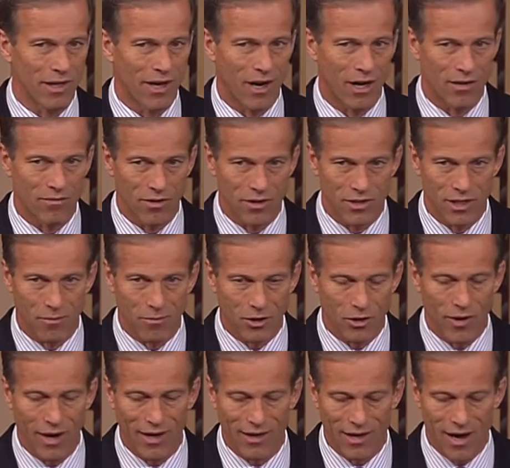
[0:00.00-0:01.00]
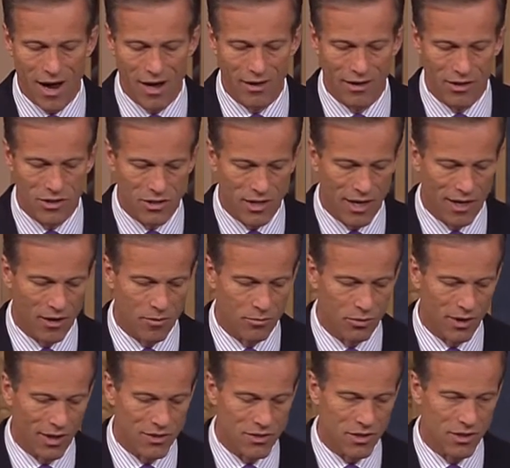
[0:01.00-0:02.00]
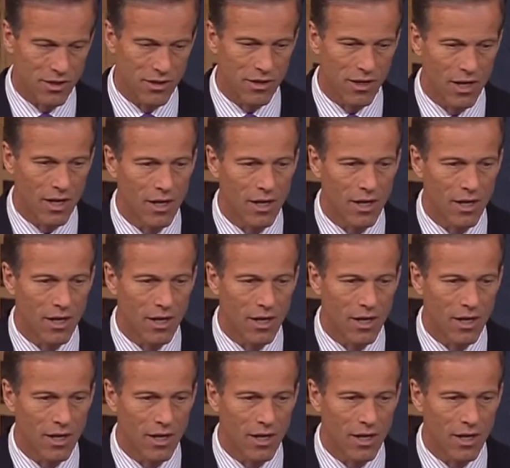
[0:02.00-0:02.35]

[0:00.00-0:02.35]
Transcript: out of our Democrat colleagues and out of the president